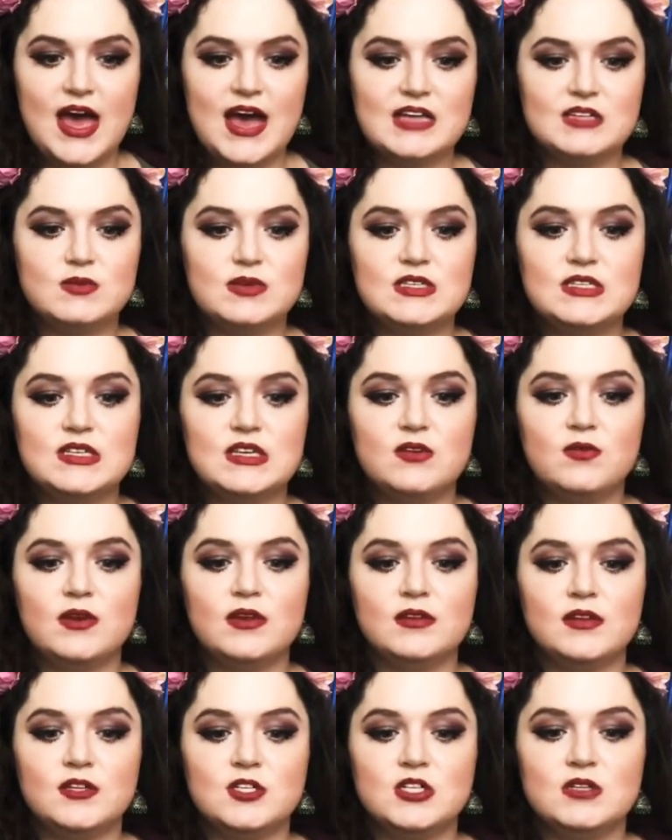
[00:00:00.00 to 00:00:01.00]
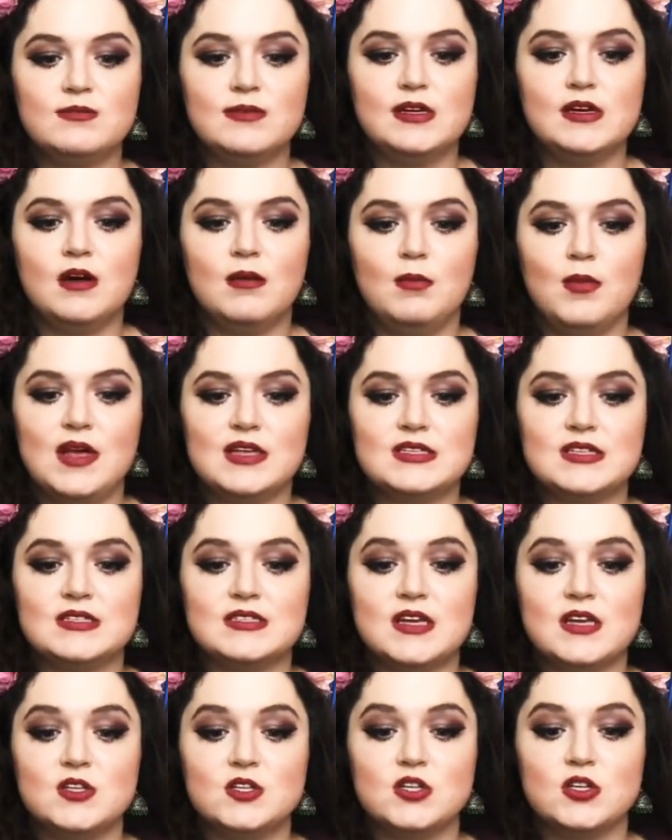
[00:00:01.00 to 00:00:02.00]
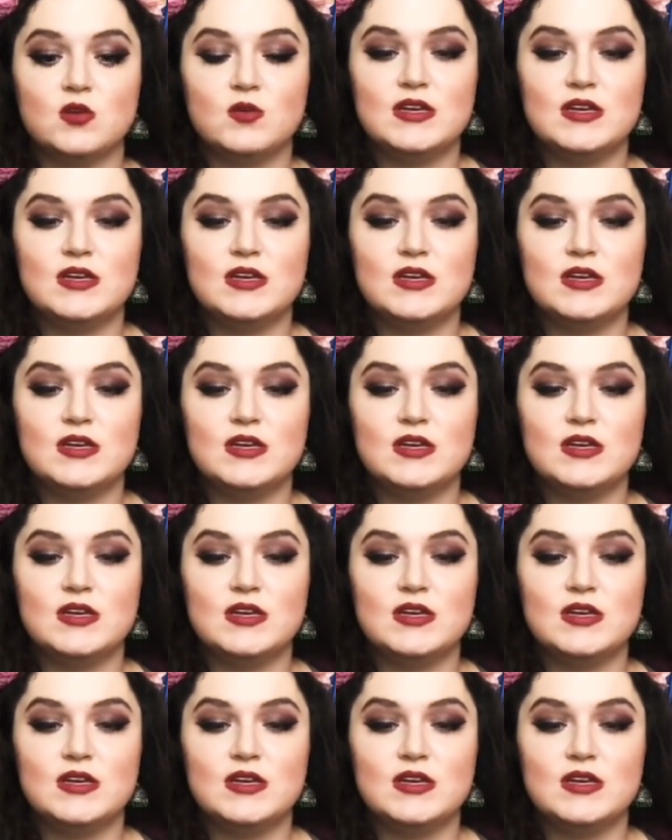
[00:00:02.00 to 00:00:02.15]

As we see religion become less essential,